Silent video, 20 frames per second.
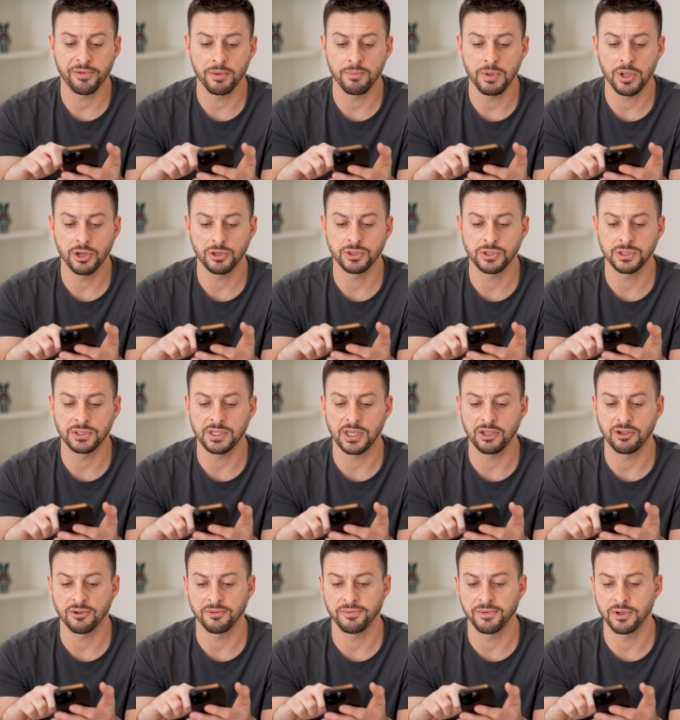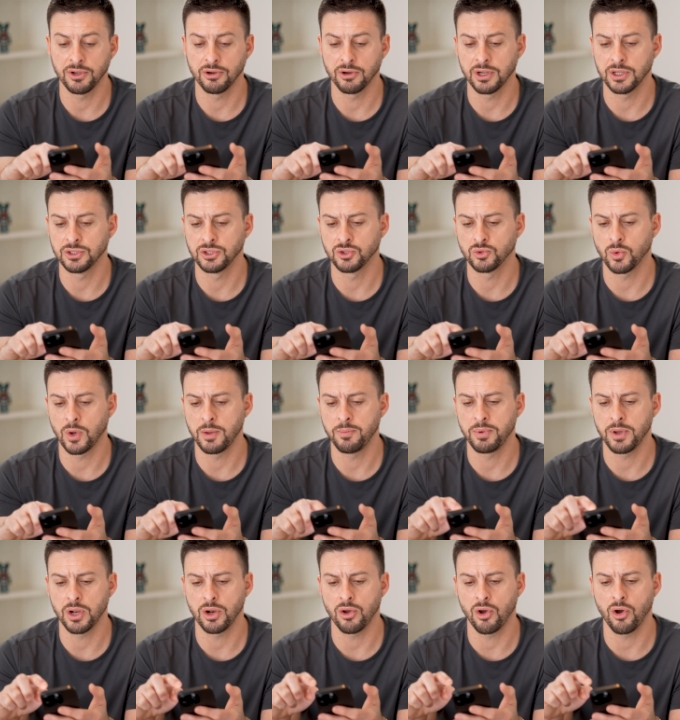from here, just take your finger and
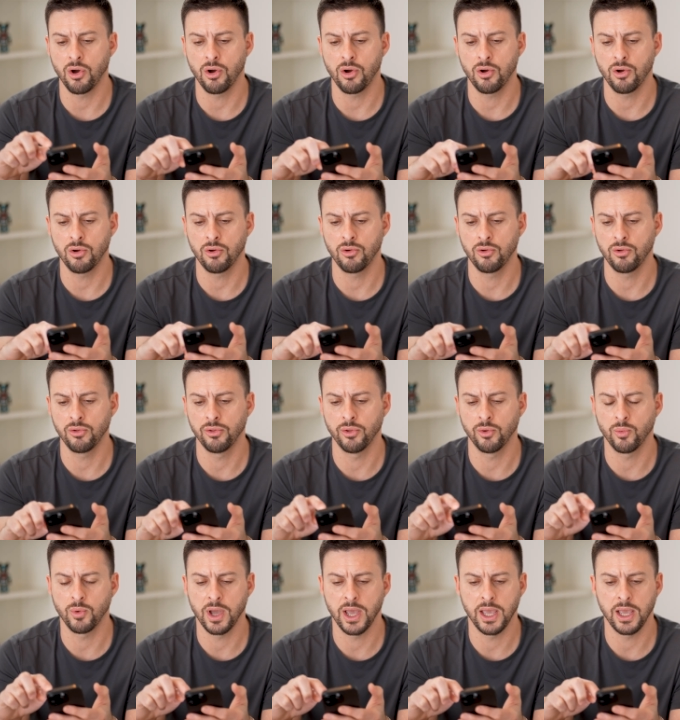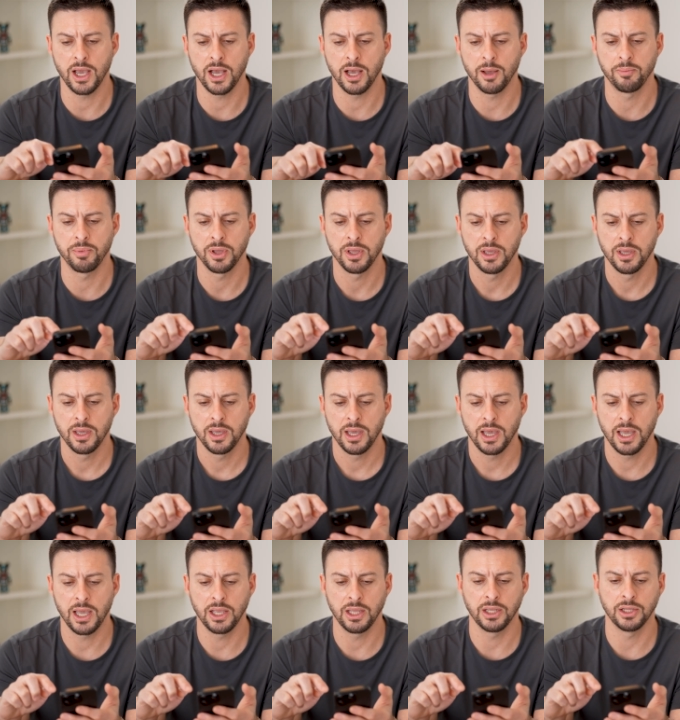swipe it all the way up.
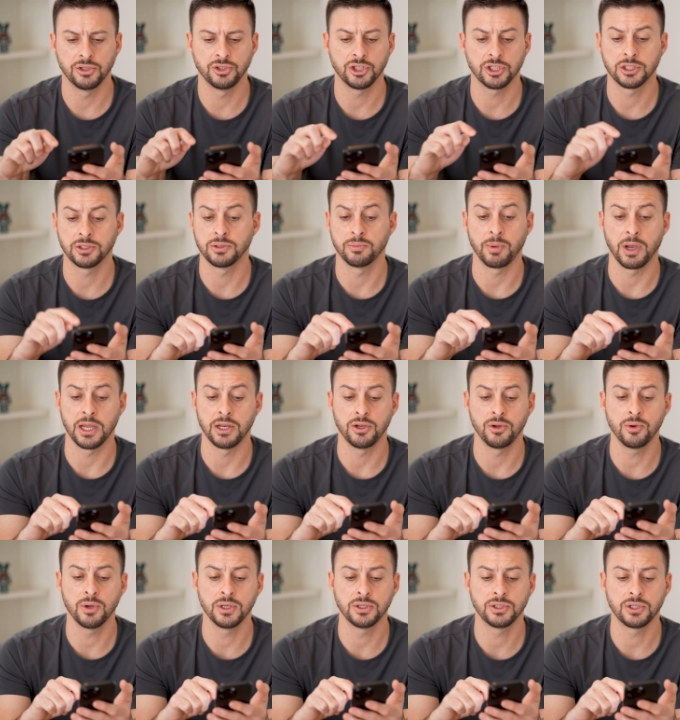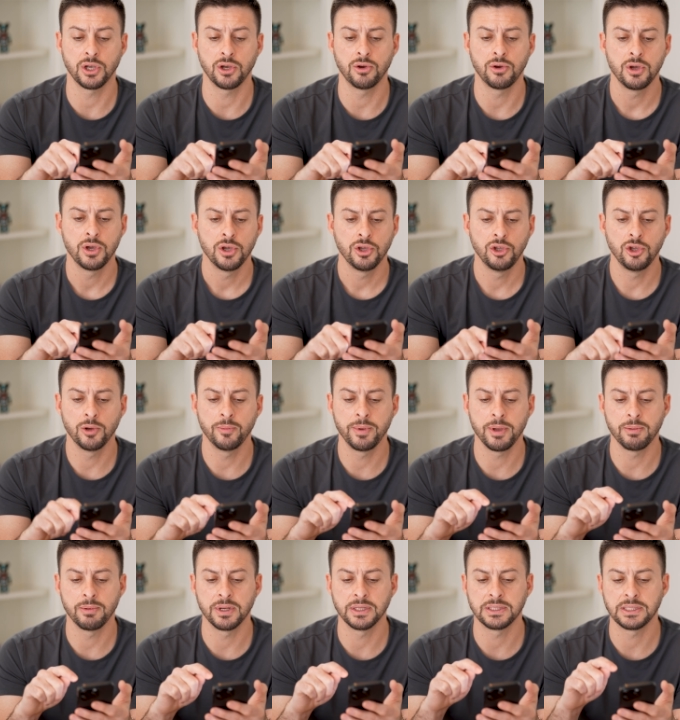And just by doing so, you'll be
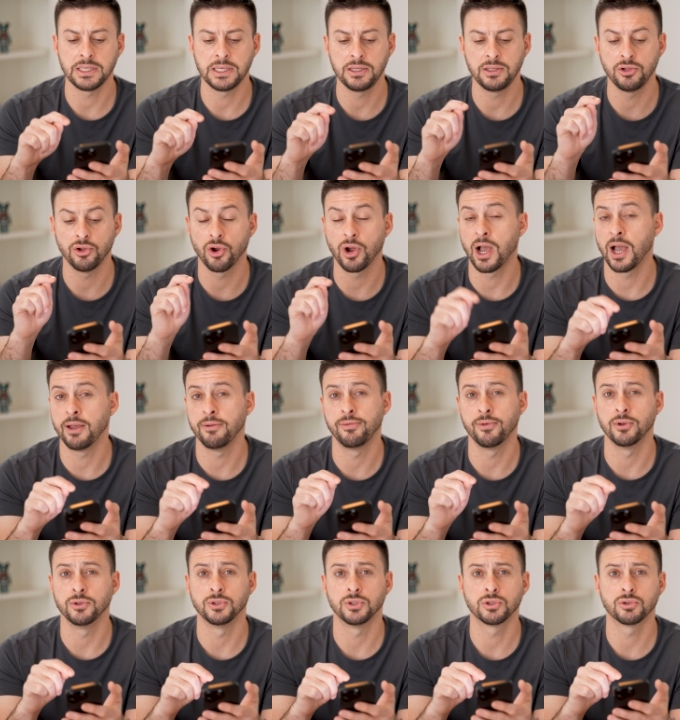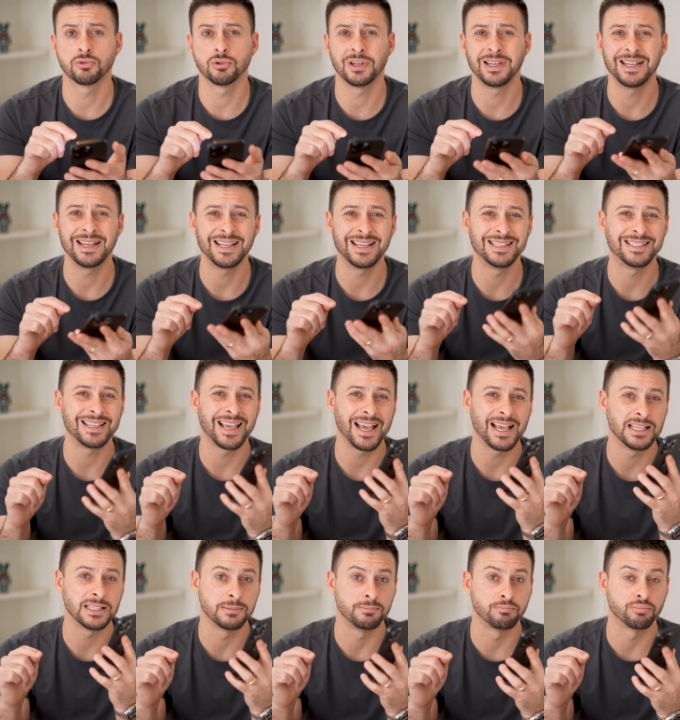able to see your iPhone screen is
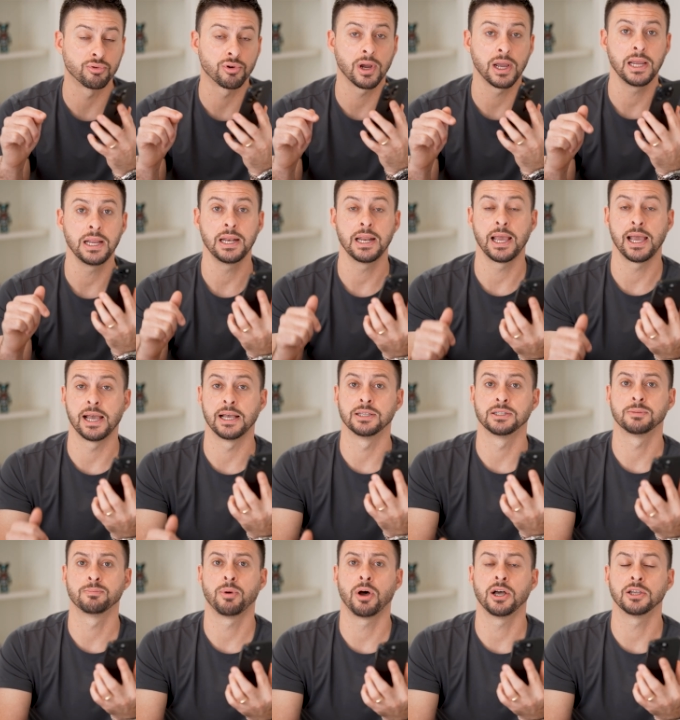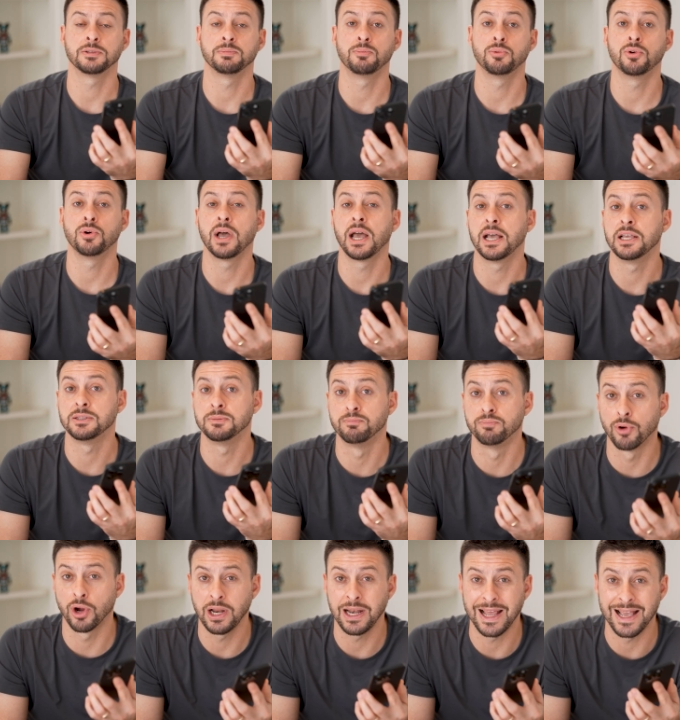as bright as possible, as
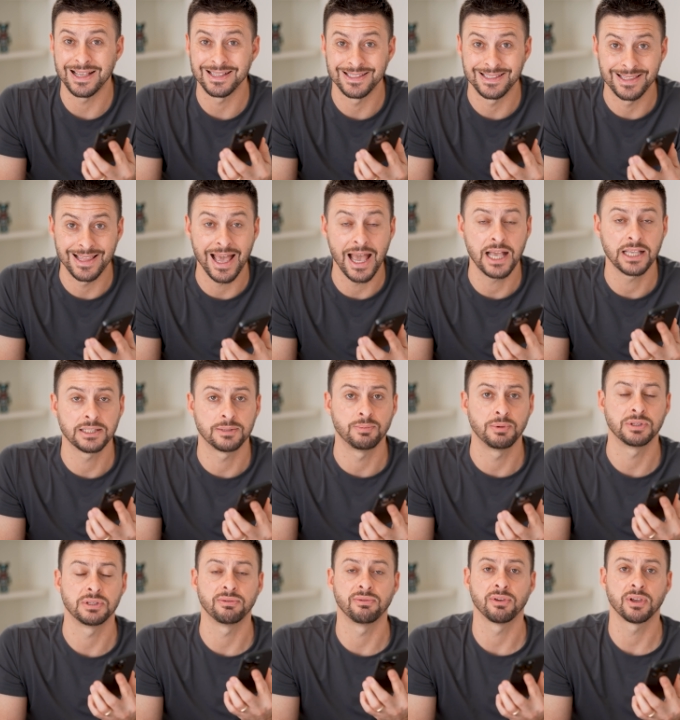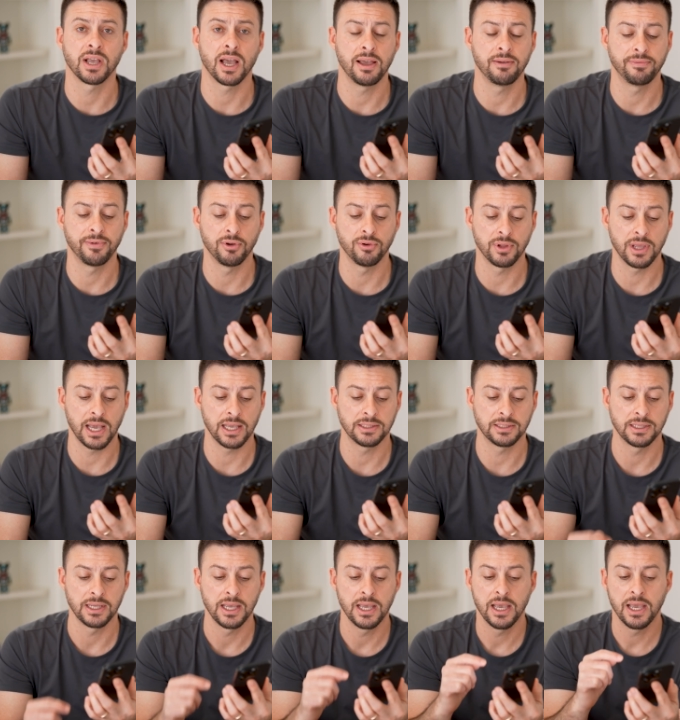bright as that specific iPhone gets.